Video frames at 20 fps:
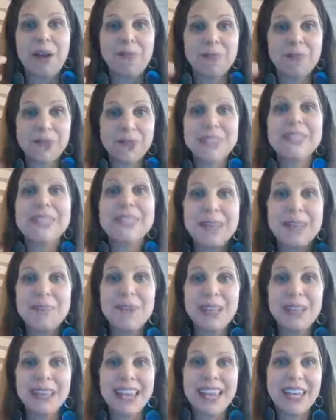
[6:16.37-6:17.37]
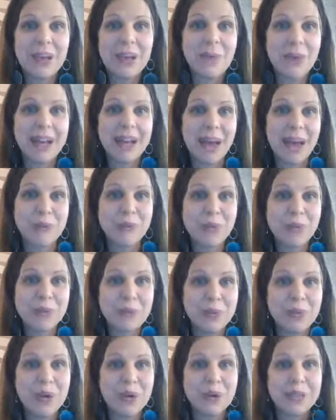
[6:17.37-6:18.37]
simulating what happens when
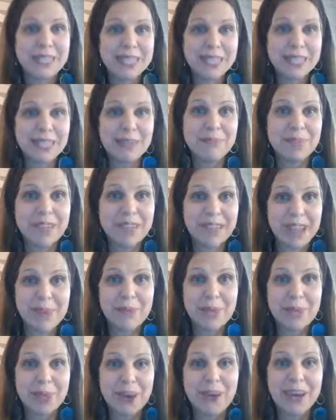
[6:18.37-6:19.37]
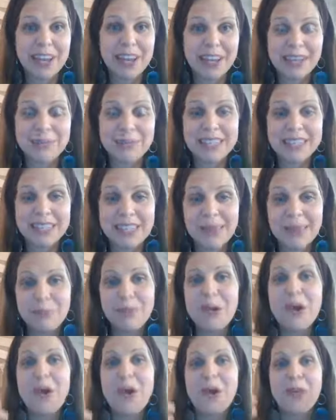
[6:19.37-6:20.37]
we go to sleep at night with REM sleep,
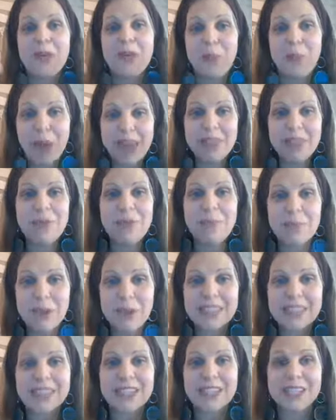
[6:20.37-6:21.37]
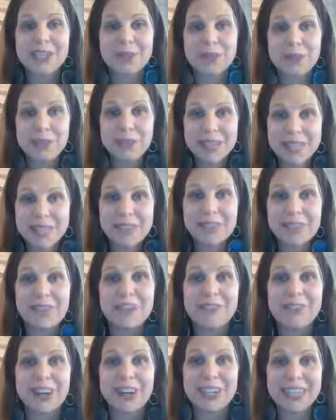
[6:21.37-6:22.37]
the way that we process through the material
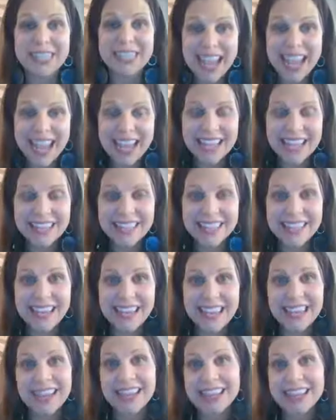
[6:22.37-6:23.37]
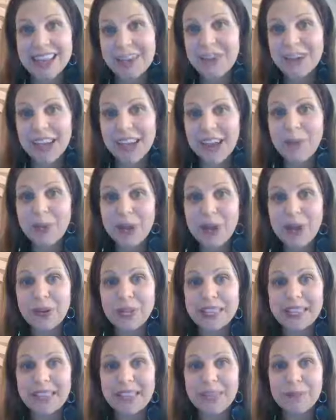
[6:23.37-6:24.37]
of our days is every night we go to
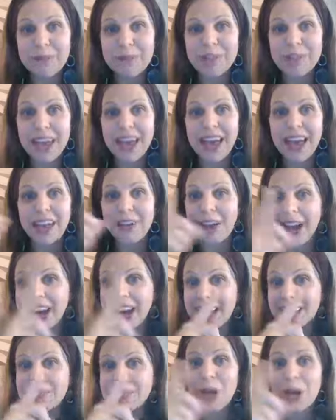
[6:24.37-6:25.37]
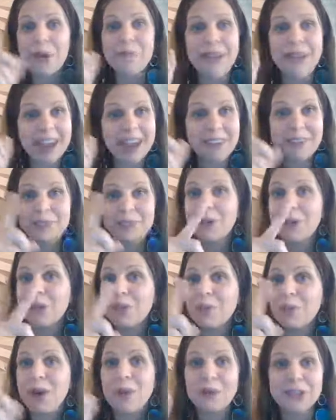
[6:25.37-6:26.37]
sleep and our eyes go back and
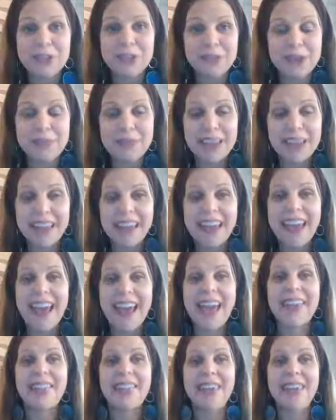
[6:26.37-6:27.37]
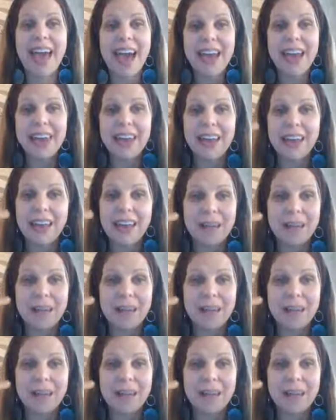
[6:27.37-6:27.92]
forth while we're dreaming. And that